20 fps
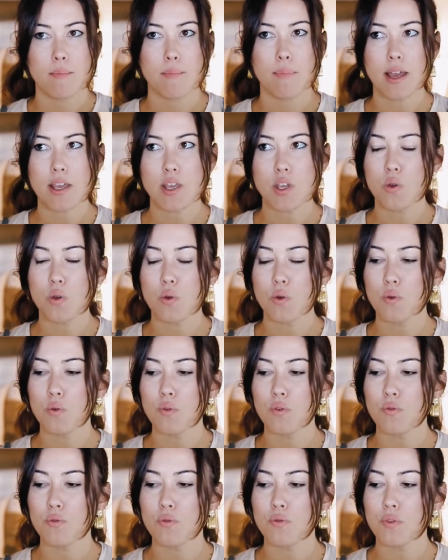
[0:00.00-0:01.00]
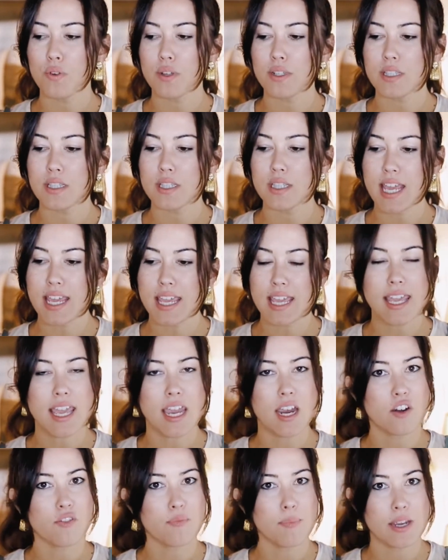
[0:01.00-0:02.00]
but you've taken
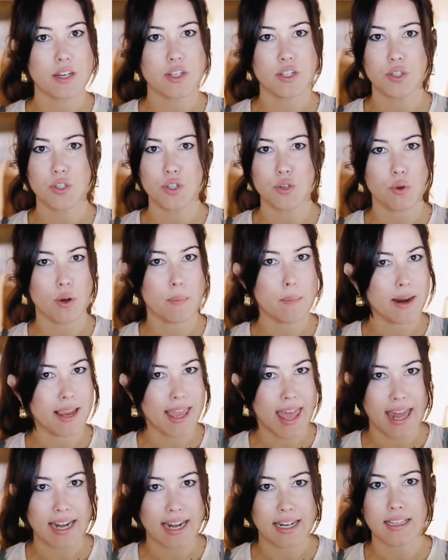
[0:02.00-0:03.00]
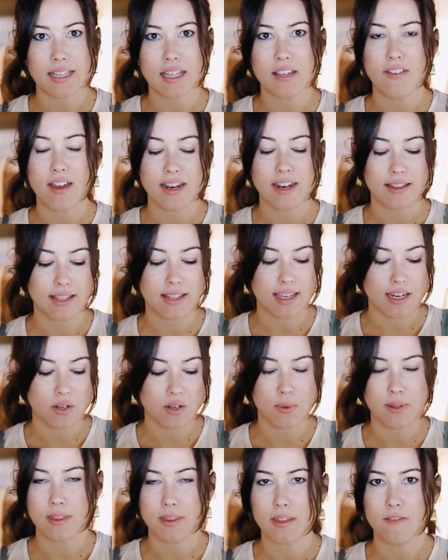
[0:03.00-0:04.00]
care of patients who are mechanically ventilated
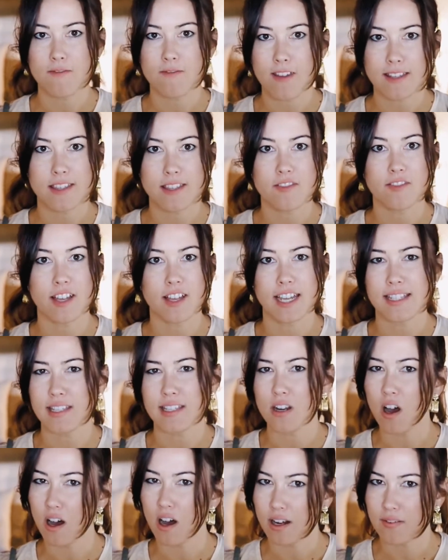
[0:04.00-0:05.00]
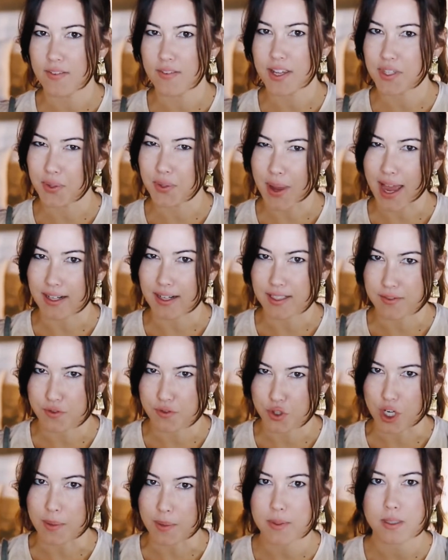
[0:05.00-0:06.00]
with invasive lines and on-vasoactive
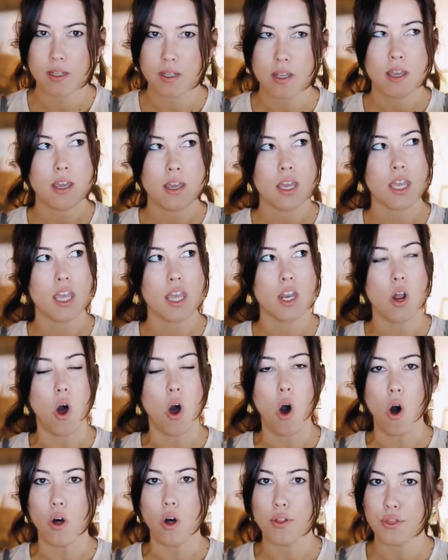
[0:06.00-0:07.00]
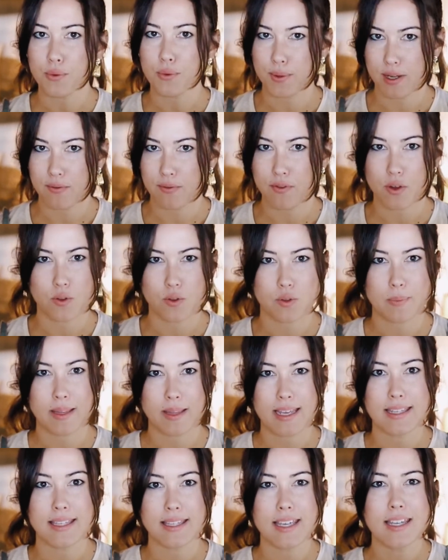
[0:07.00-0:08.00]
drips in all 3 of those
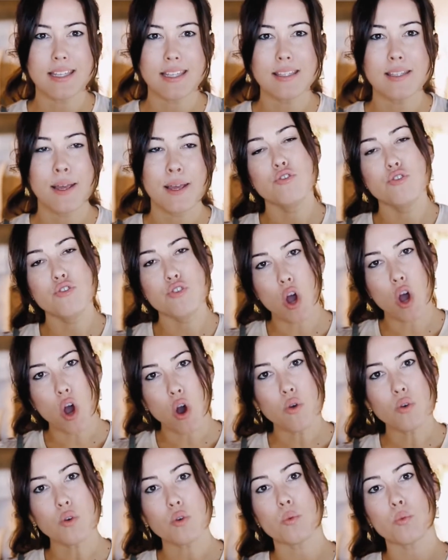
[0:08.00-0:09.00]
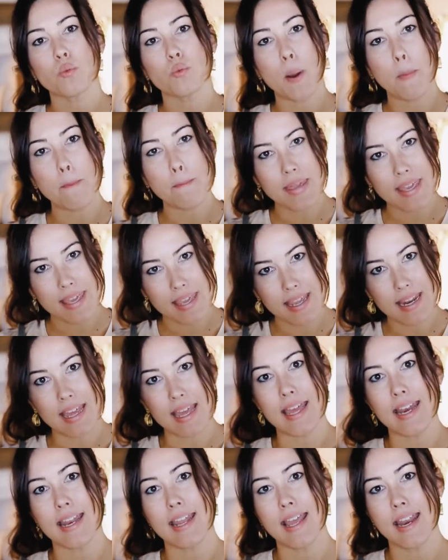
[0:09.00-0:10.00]
places, don't repeat
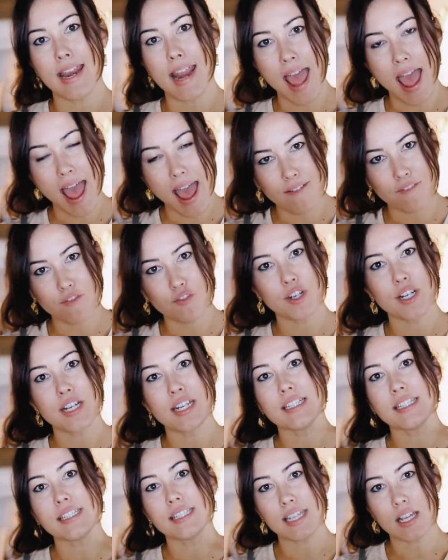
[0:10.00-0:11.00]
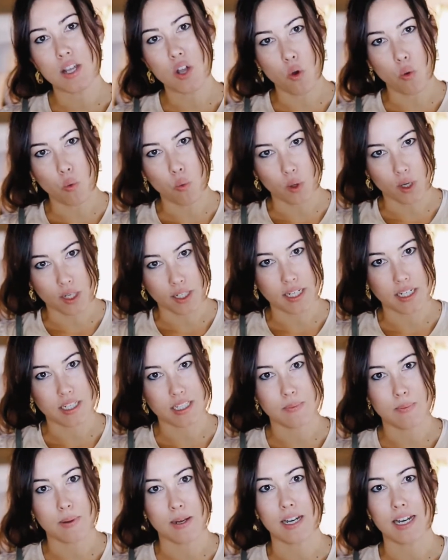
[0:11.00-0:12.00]
it in every single work
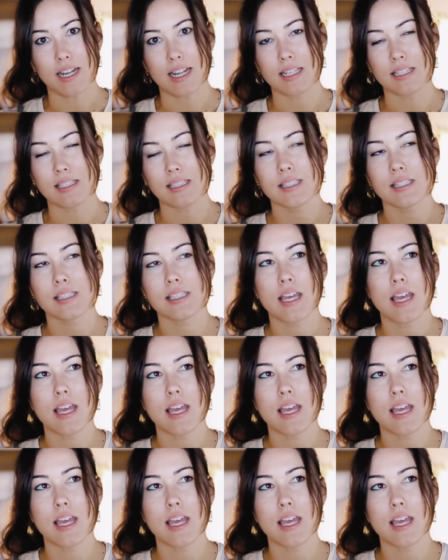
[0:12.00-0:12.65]
experience.